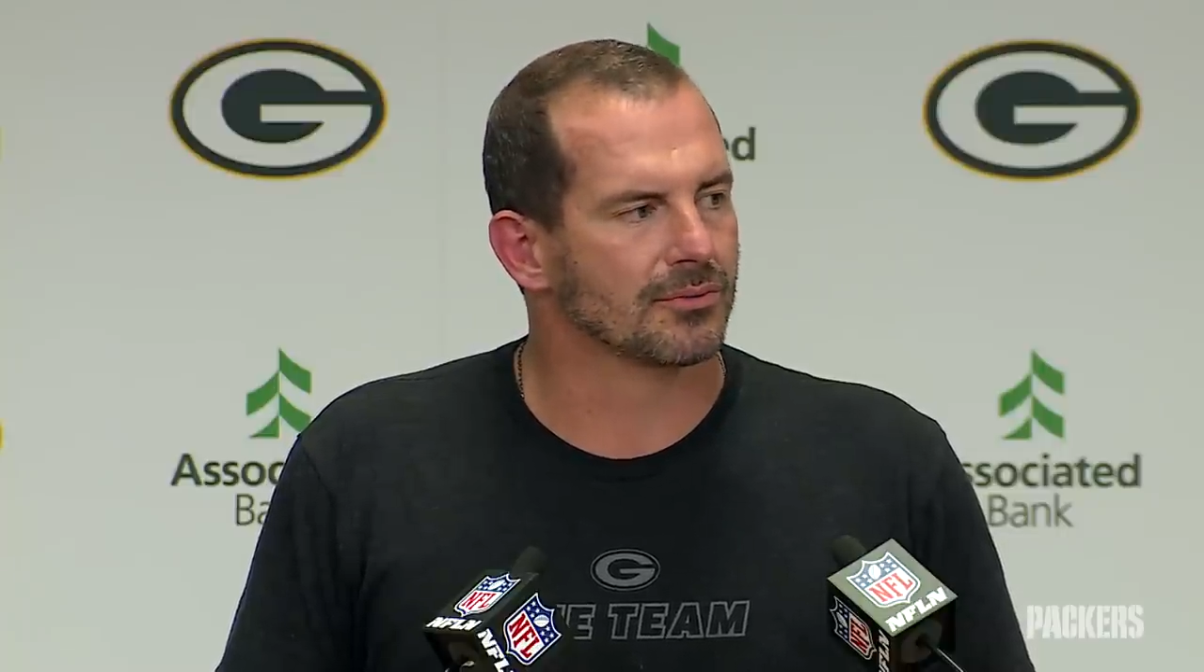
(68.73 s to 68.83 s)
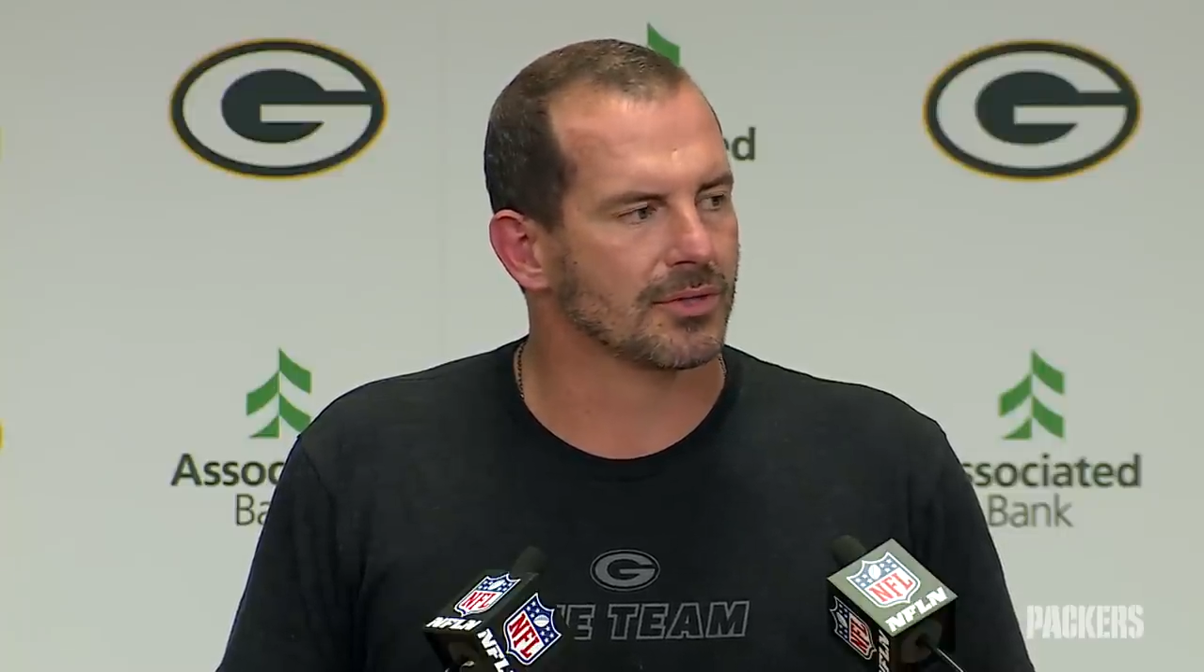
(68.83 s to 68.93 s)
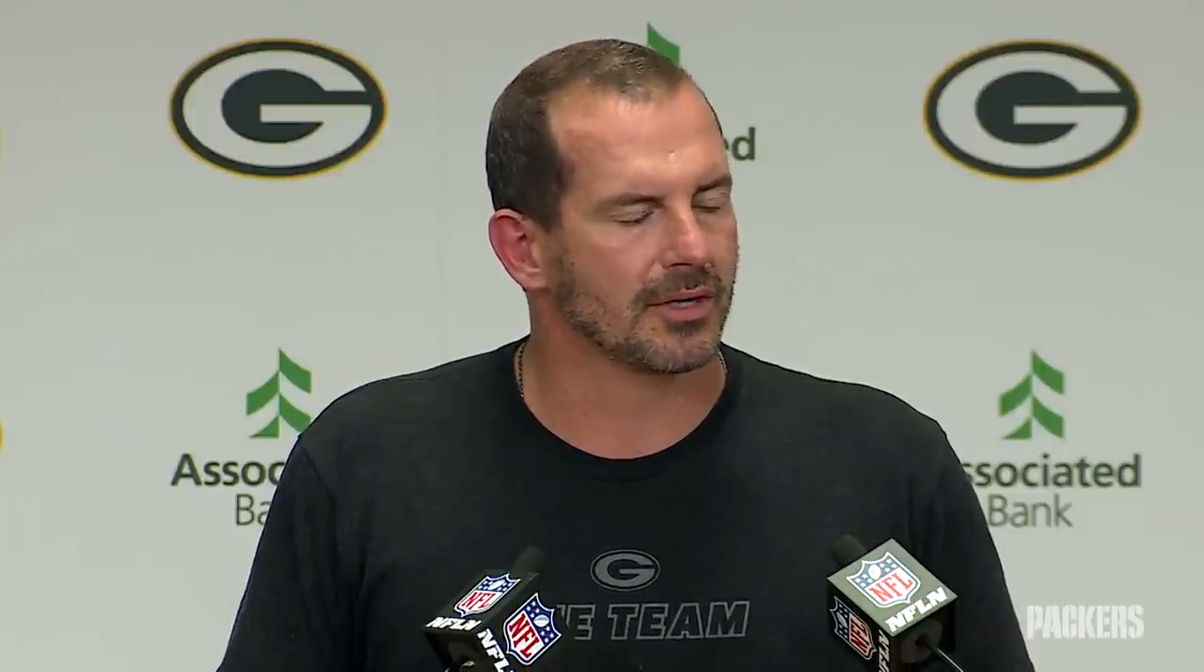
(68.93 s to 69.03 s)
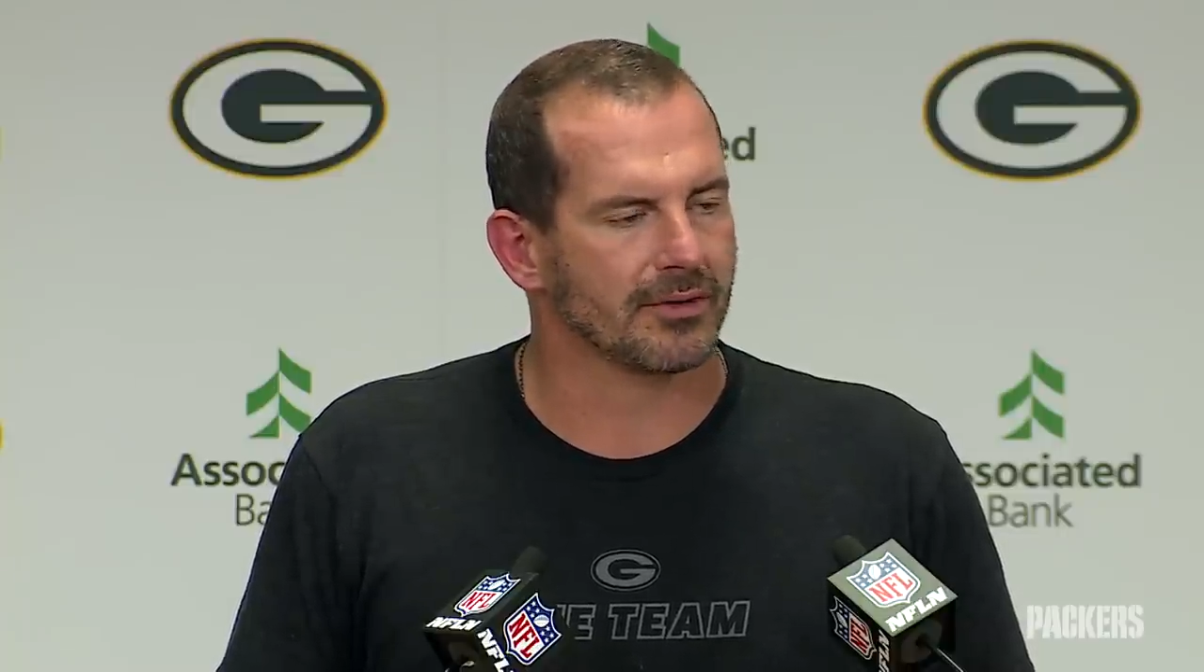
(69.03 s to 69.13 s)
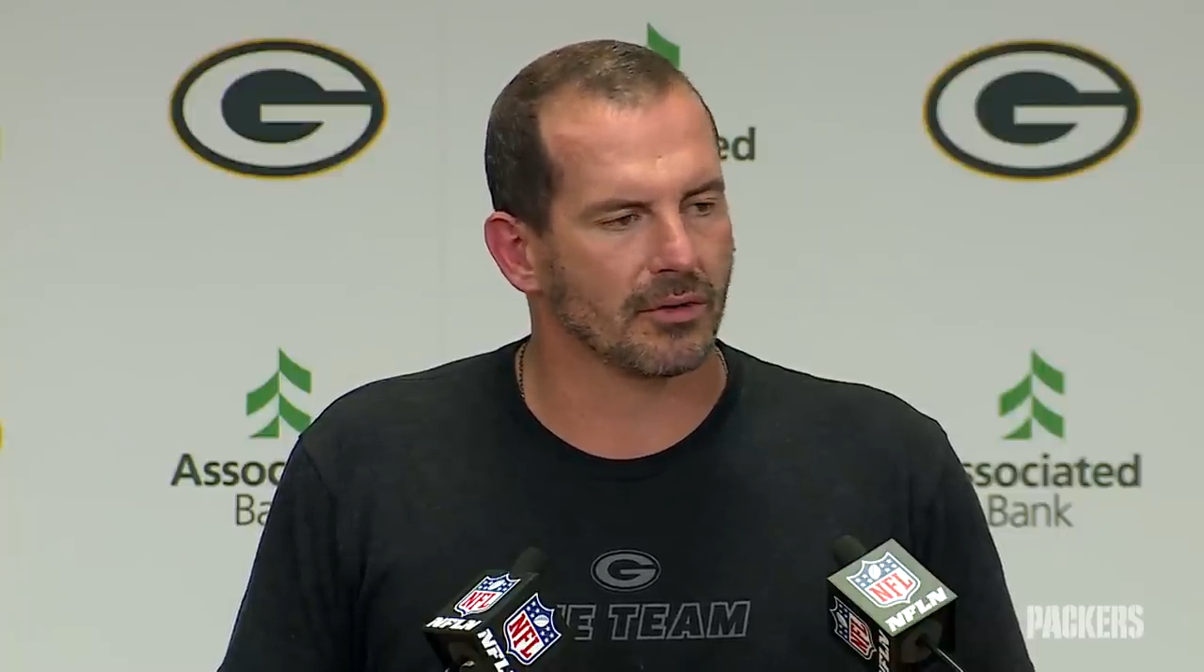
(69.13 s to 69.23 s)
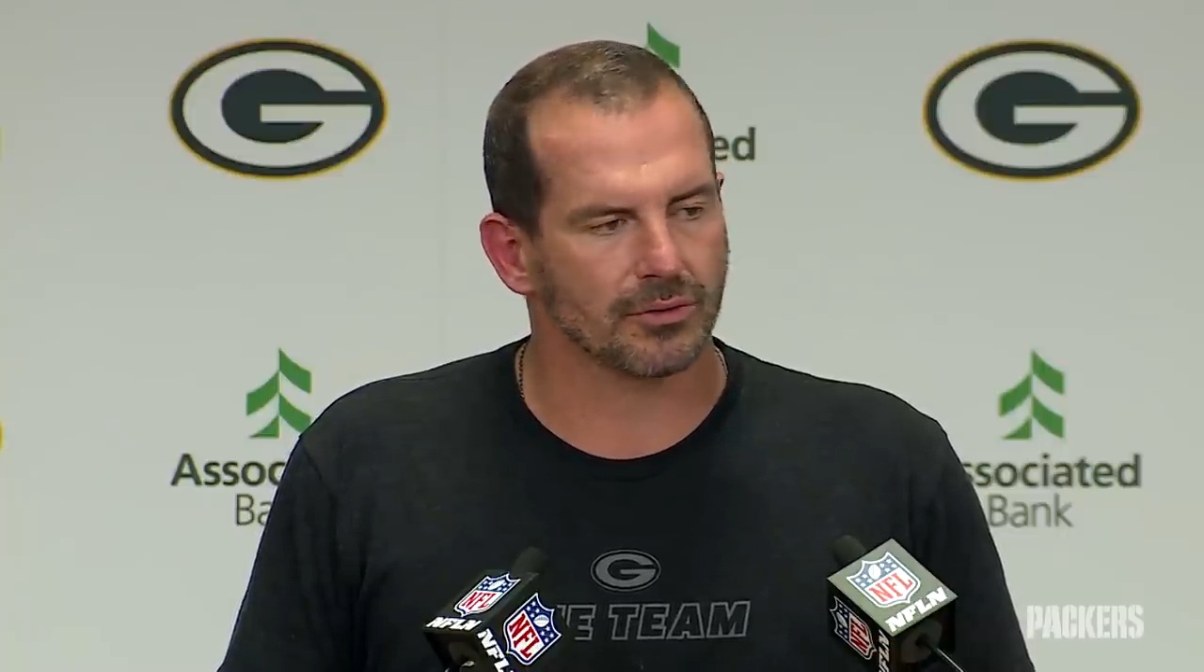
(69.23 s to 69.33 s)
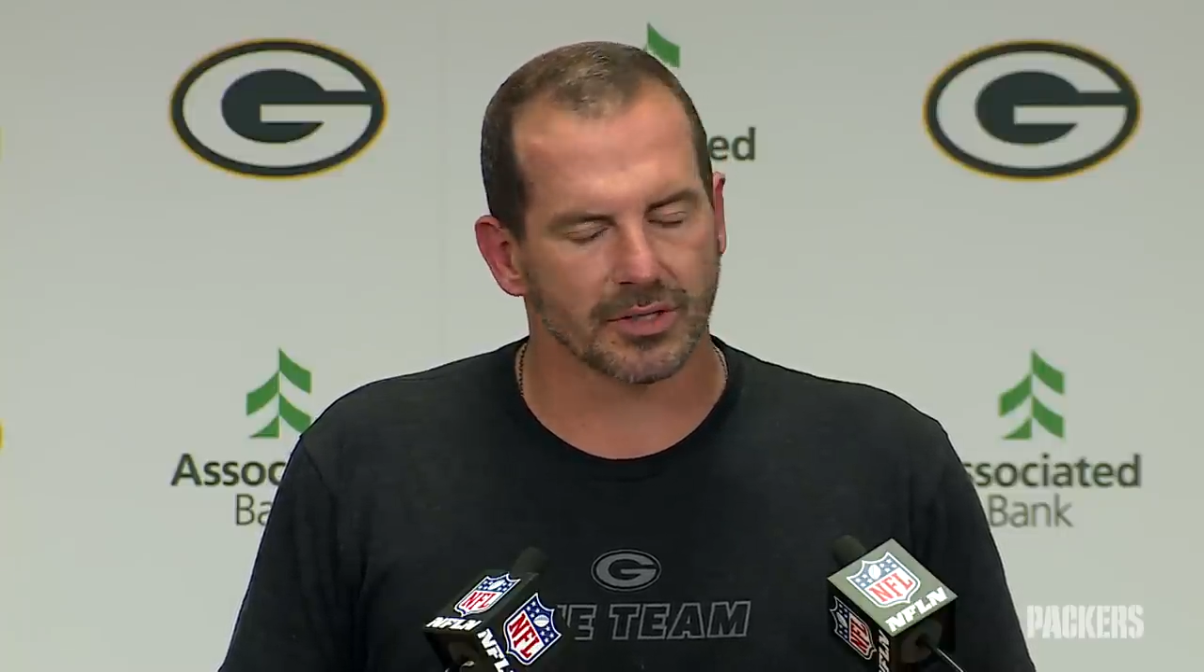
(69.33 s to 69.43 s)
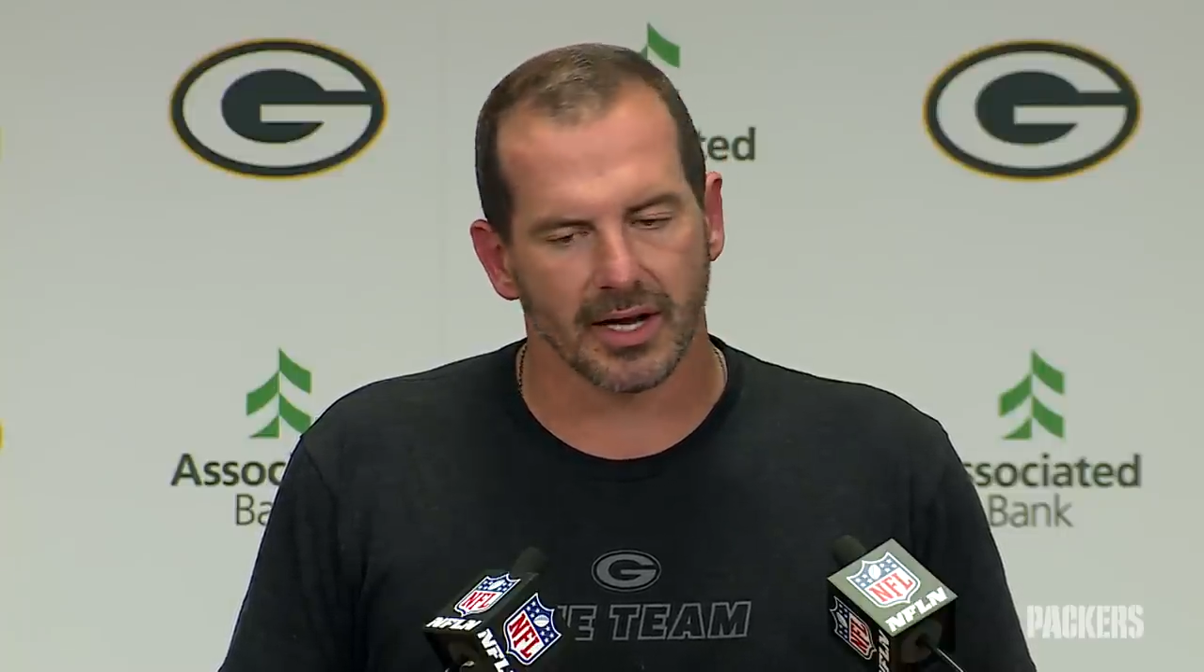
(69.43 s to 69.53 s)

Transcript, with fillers: You know, the older